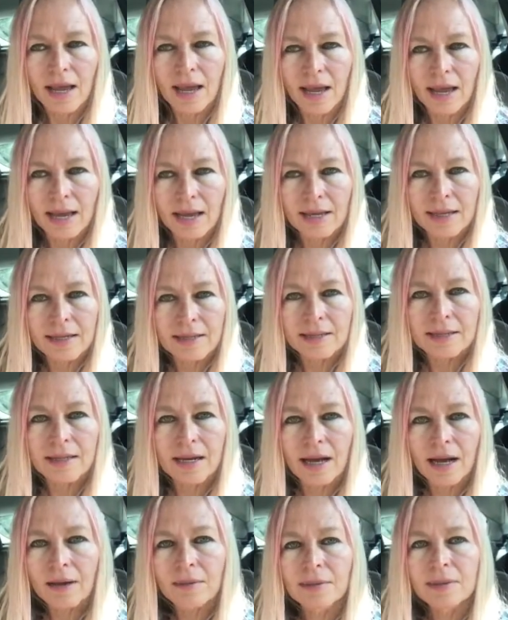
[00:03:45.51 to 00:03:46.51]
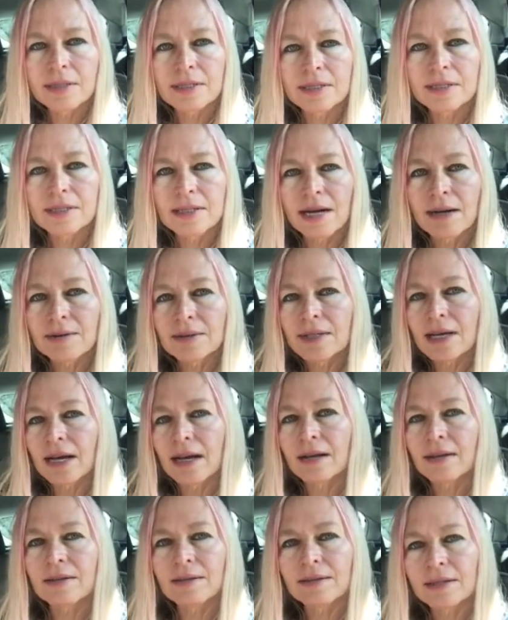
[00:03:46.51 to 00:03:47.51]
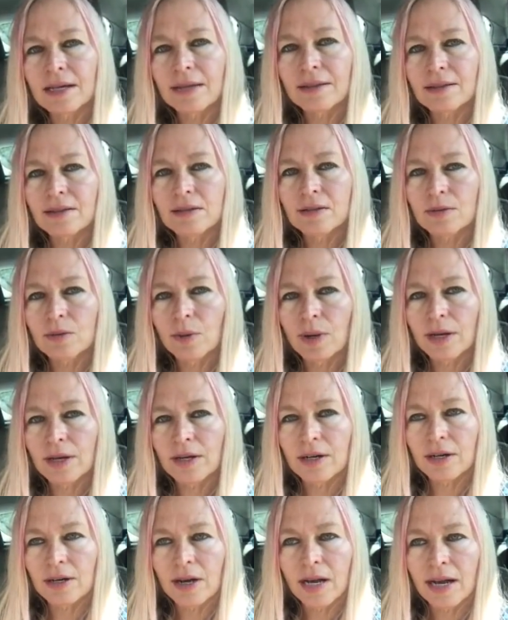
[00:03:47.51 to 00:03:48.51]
and I was downtown at the square,